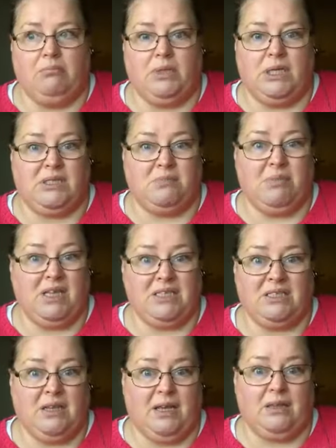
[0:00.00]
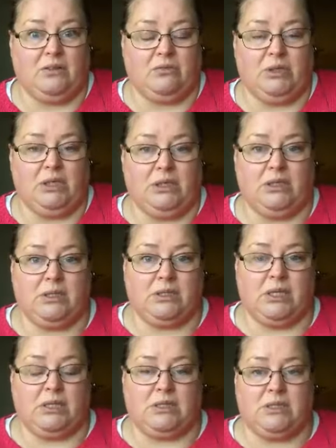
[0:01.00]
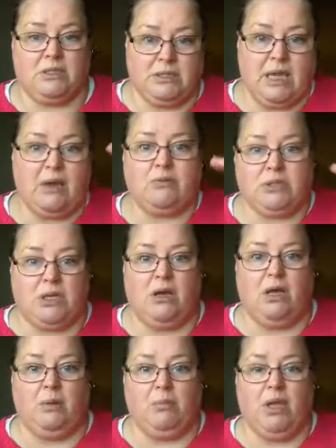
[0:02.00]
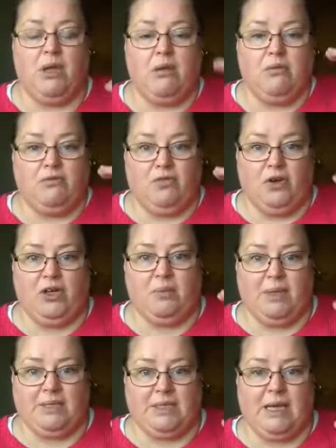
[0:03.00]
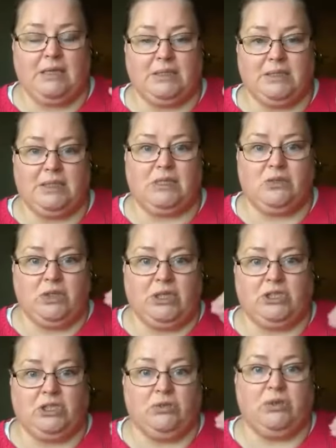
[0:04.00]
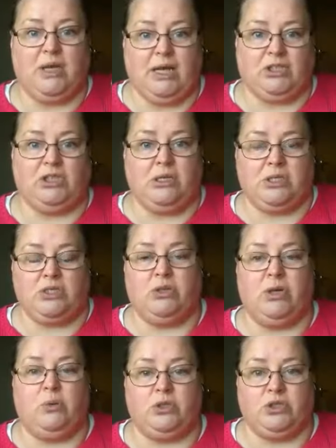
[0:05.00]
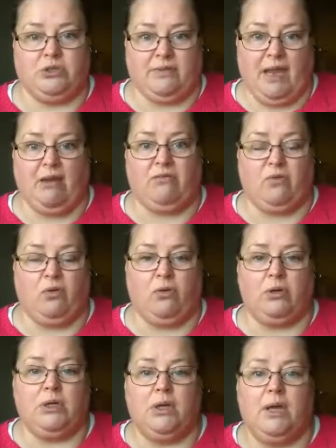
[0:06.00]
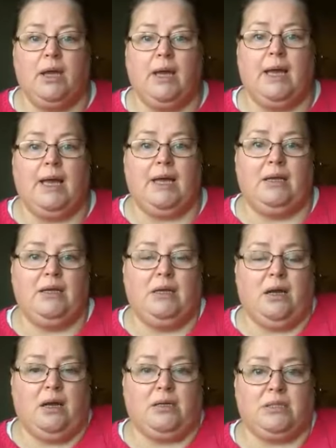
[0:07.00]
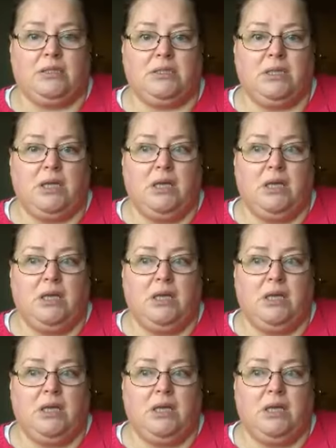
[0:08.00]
it's mental health really. It's downtime for your mentality so that you can actually concentrate on what you're there for and not